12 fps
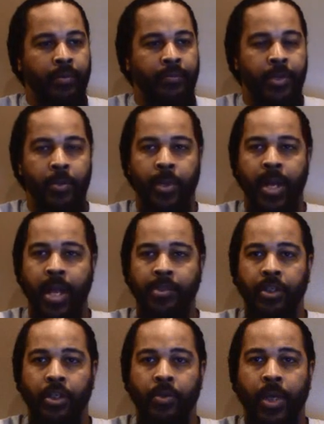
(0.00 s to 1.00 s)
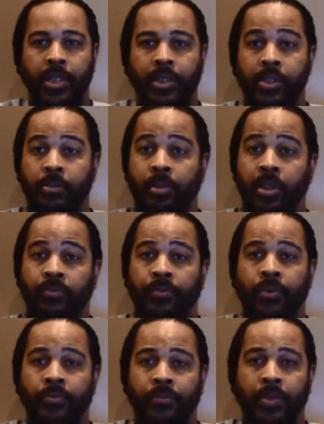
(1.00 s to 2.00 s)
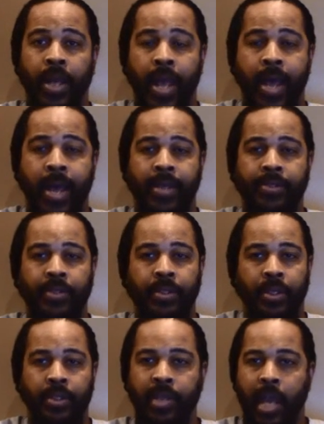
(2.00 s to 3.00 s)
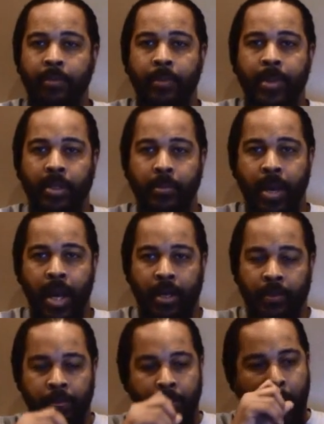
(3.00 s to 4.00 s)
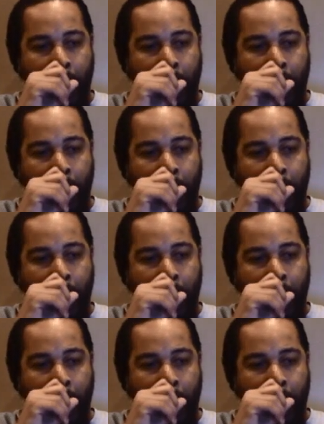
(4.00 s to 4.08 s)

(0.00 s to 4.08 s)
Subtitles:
if anyone has any questions, please feel free to ask. Type them at the bottom,